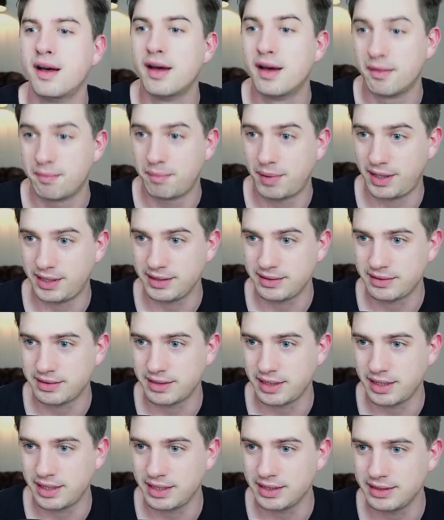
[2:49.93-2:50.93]
but
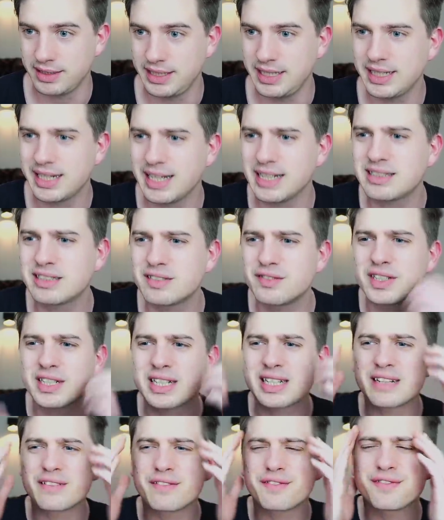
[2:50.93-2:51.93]

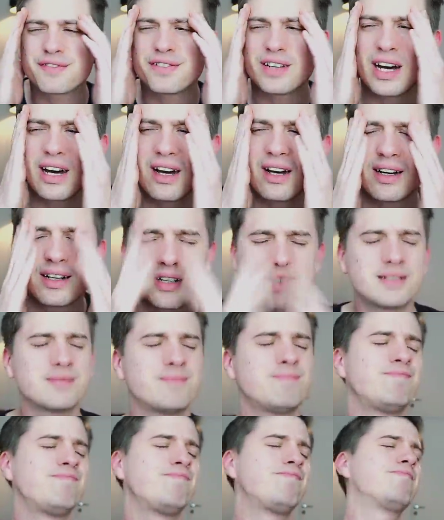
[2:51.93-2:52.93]

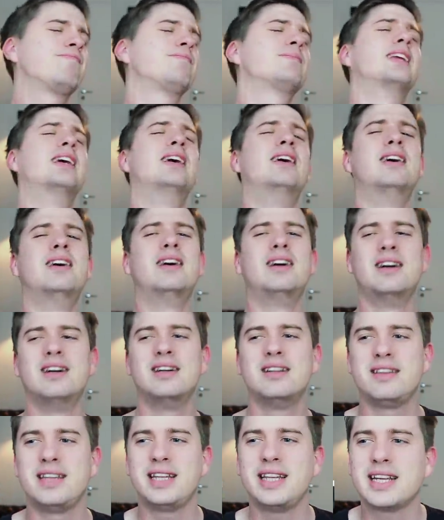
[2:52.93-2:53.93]

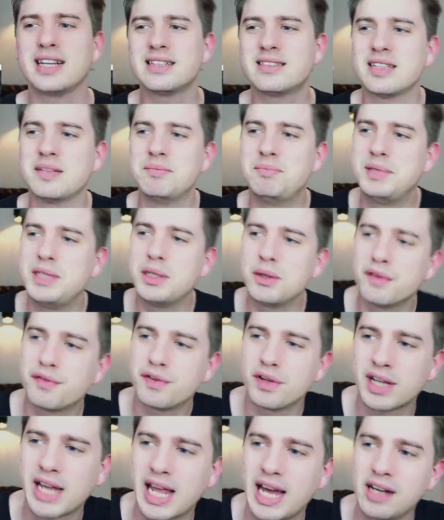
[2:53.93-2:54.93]
TheMainManSWE gets a
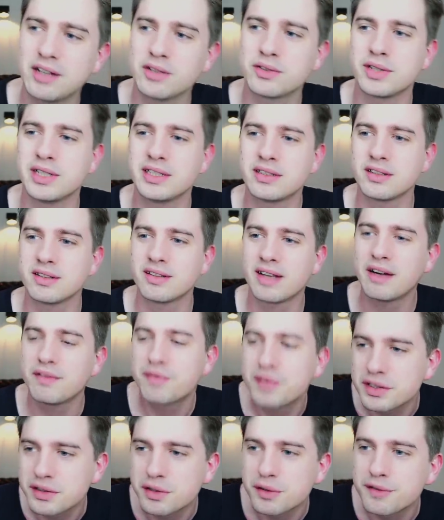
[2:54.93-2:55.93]
beautiful counter, and down
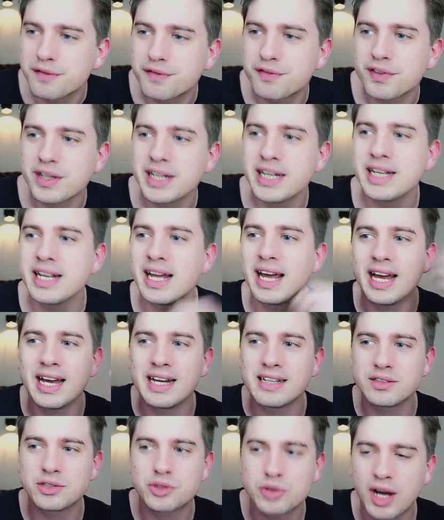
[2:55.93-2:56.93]
for 2-3,
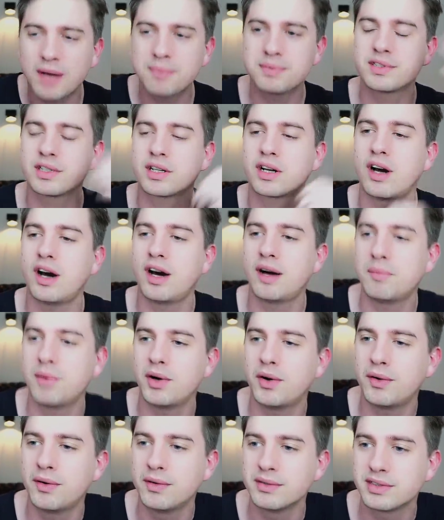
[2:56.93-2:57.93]
and drops the
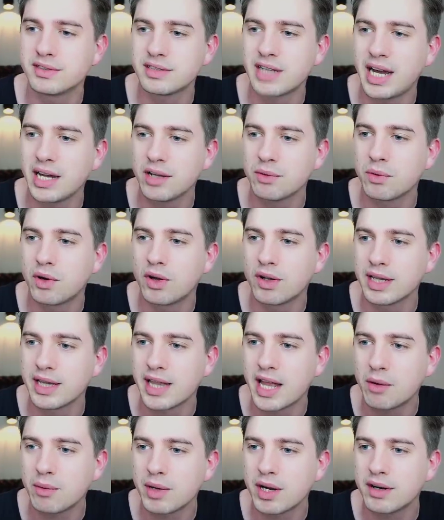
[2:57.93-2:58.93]
combo, side wall, and
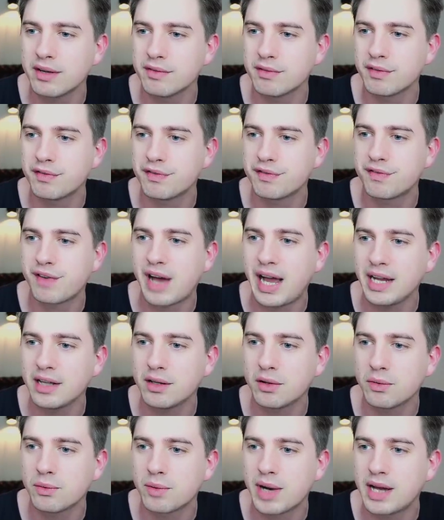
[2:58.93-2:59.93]
now we are in the
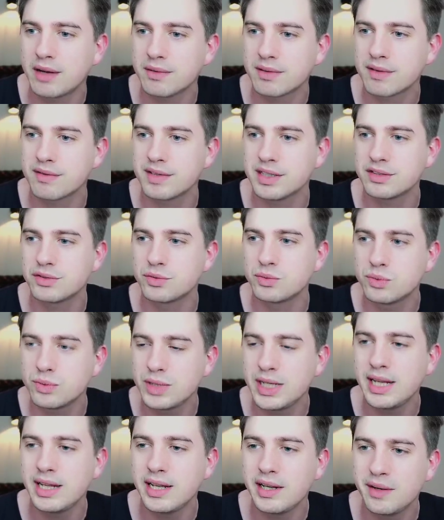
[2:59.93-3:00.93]
final round of this
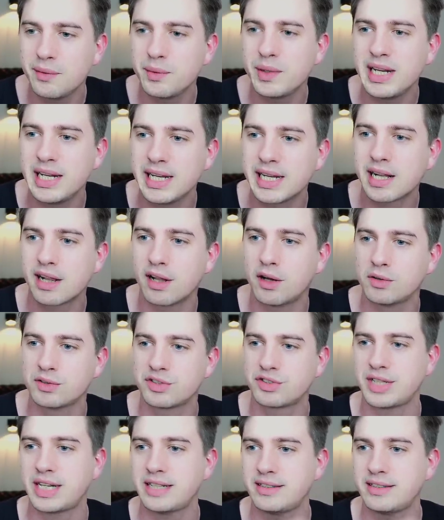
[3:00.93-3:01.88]
really close set